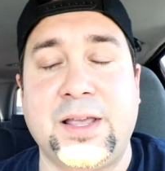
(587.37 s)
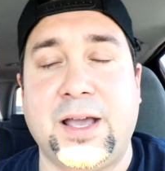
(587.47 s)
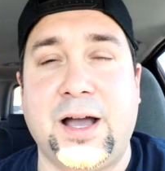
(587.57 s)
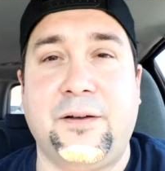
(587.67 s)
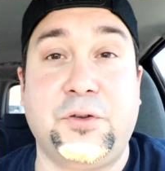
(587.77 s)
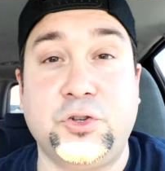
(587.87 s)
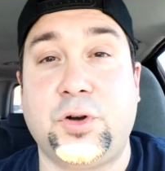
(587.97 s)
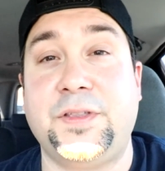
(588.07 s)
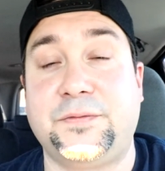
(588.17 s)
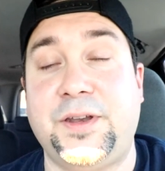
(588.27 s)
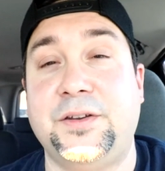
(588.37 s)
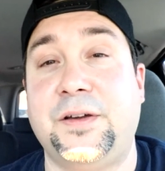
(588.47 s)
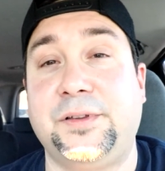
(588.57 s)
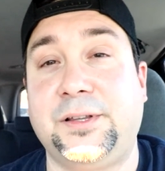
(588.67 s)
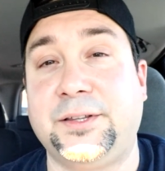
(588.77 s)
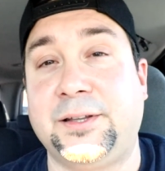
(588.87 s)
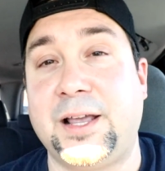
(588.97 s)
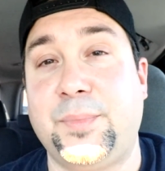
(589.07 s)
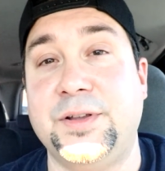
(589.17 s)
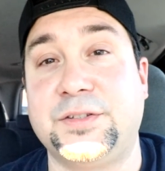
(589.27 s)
Uh, if you enjoyed this video, definitely click the like button,